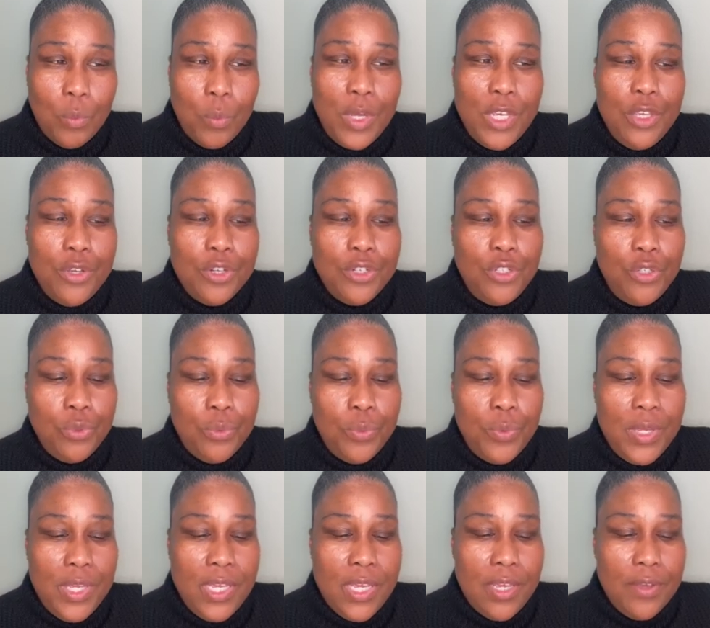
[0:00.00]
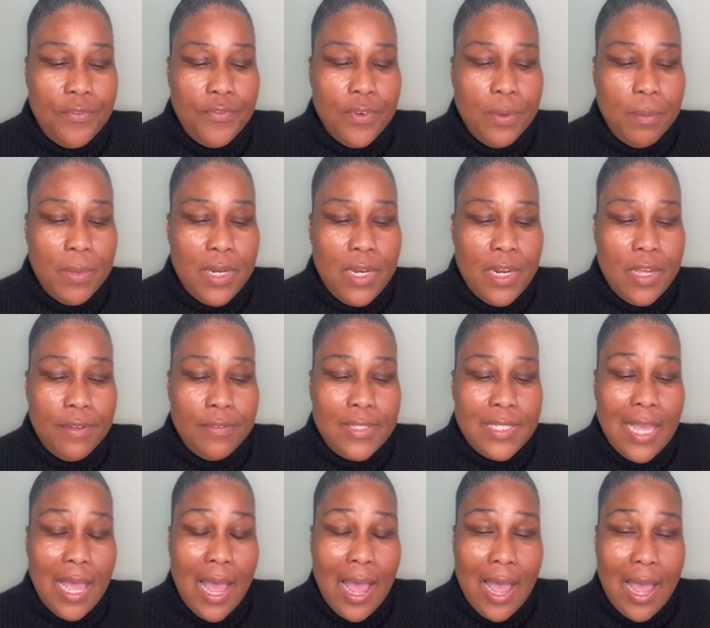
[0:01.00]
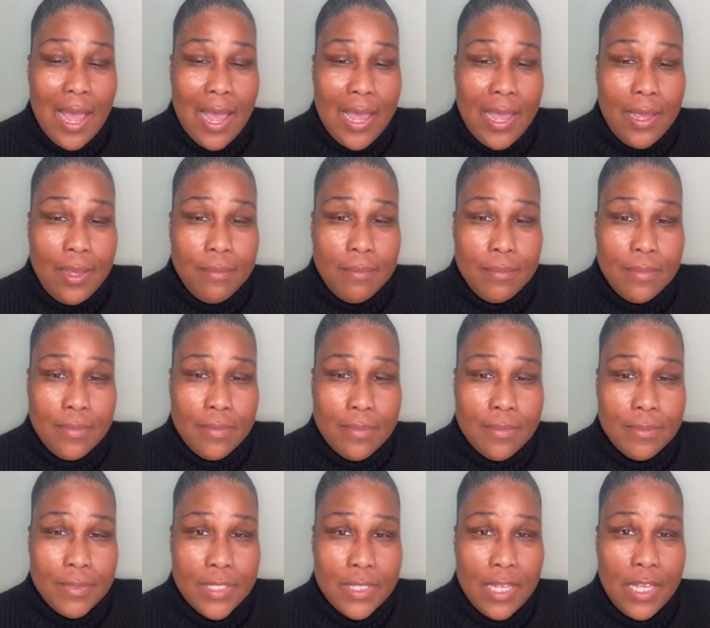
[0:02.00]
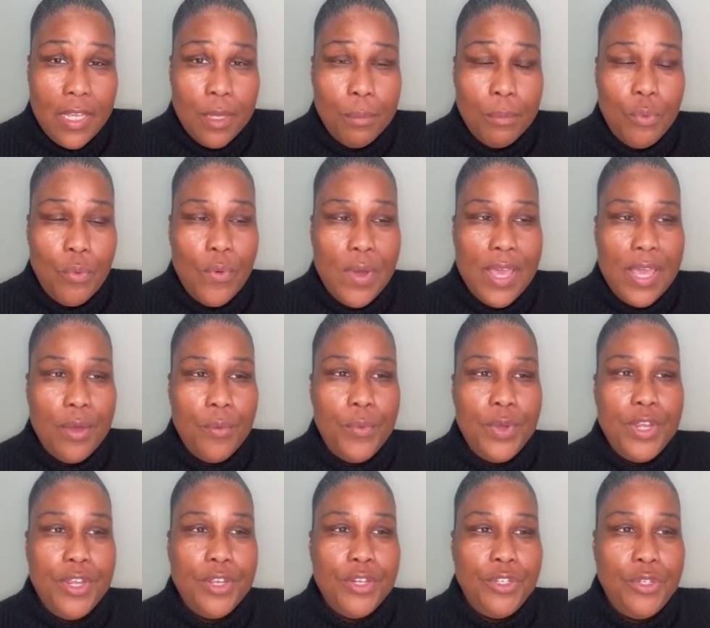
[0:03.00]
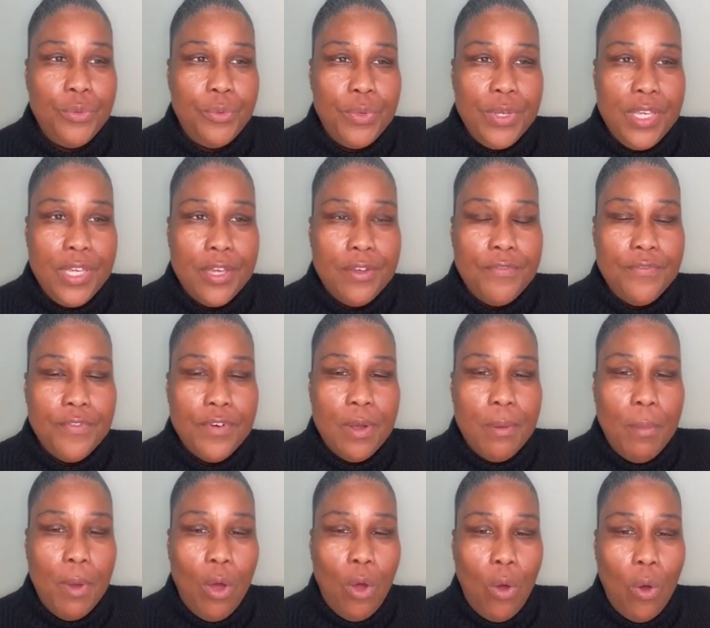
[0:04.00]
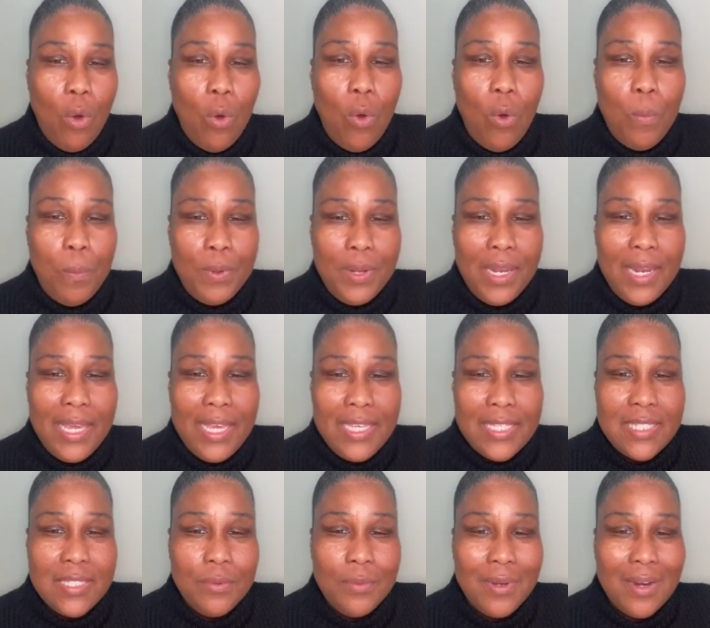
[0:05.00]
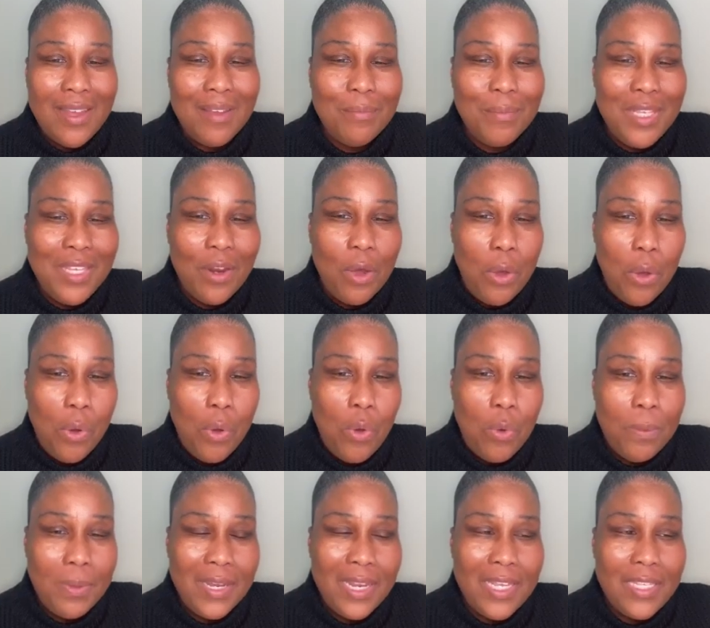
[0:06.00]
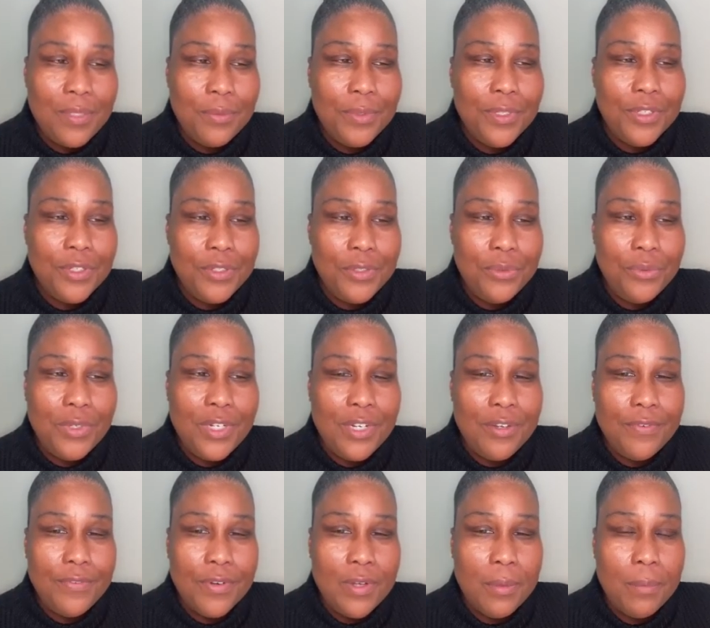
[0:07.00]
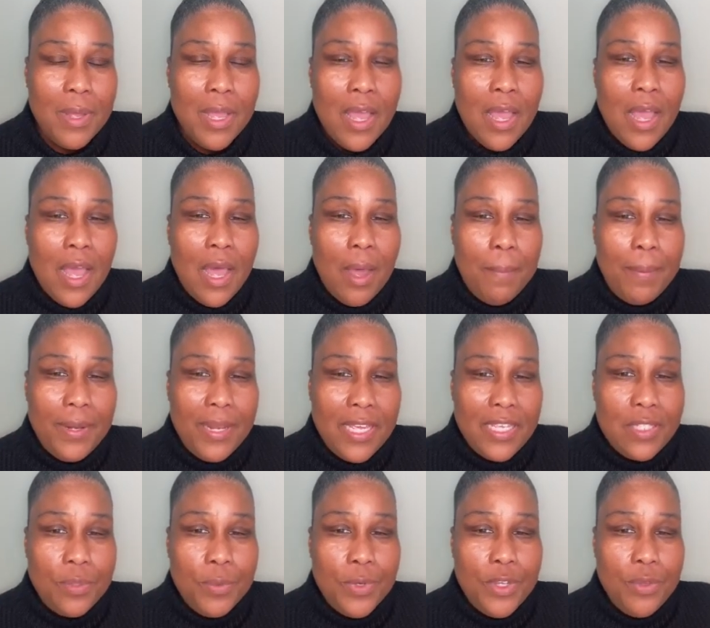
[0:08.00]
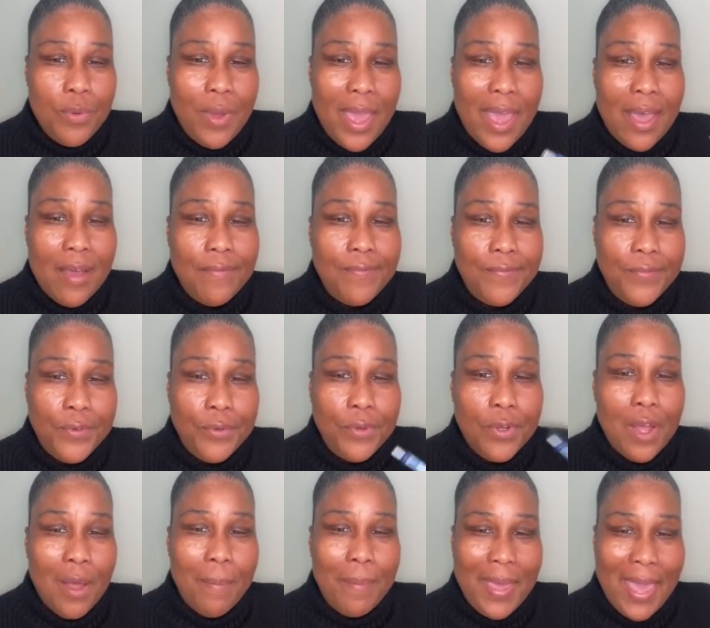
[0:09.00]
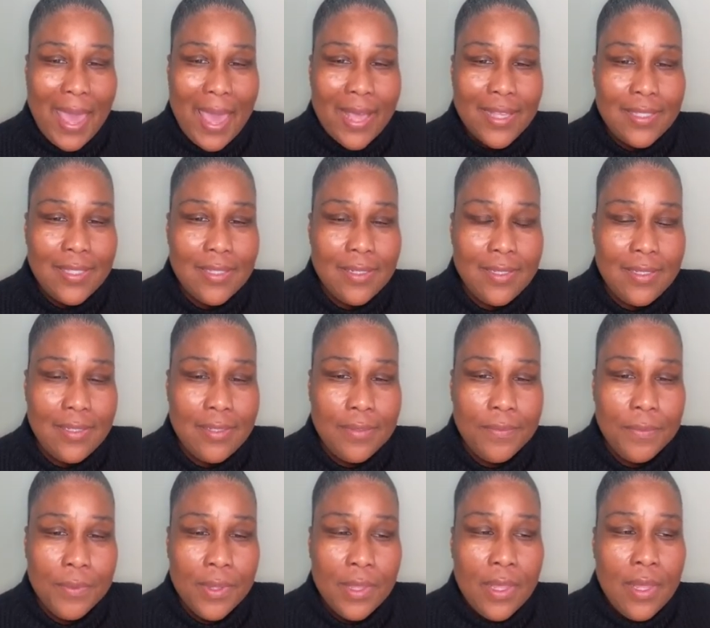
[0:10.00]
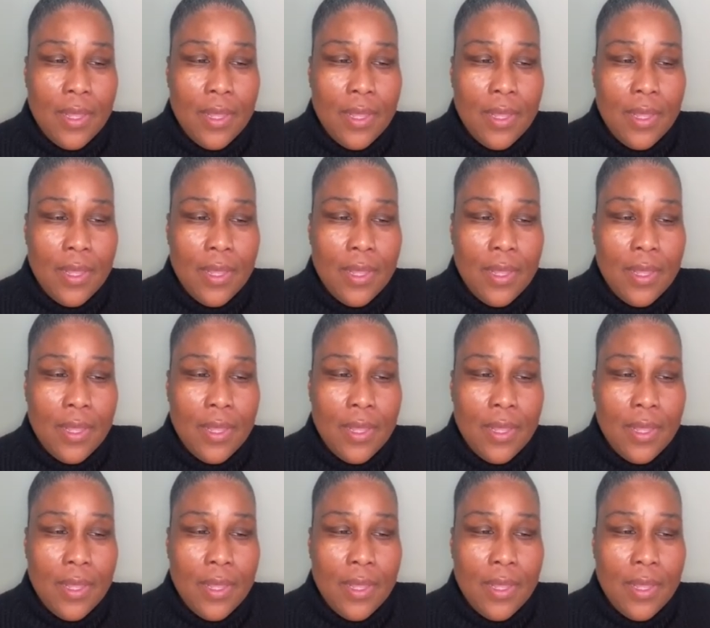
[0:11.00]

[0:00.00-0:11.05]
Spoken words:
when you're doing it from enough time standpoint and when you're doing it from a whole place. And when I mean a whole place, when you're doing it from a place where you have full capacity.